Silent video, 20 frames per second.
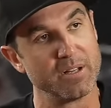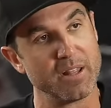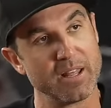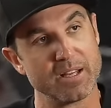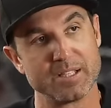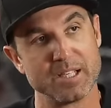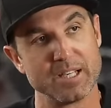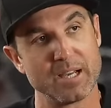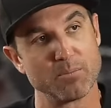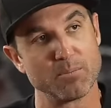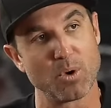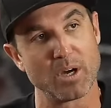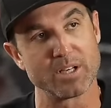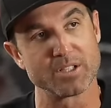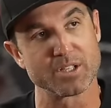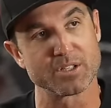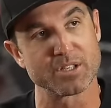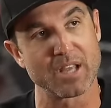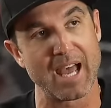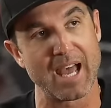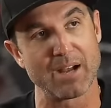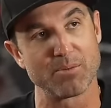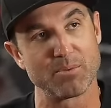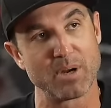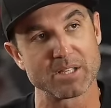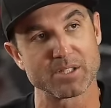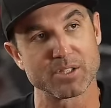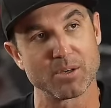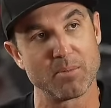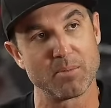Do they DM what? Just at
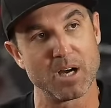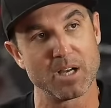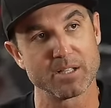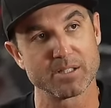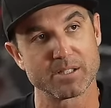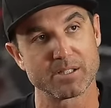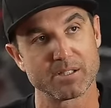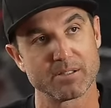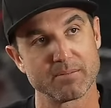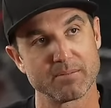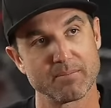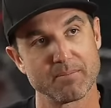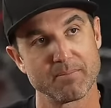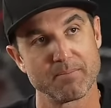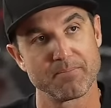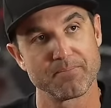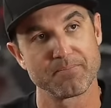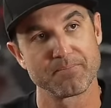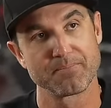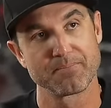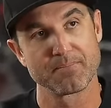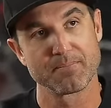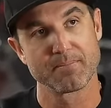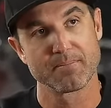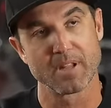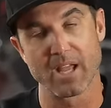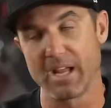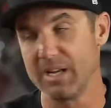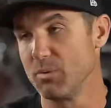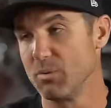restomods? Yeah.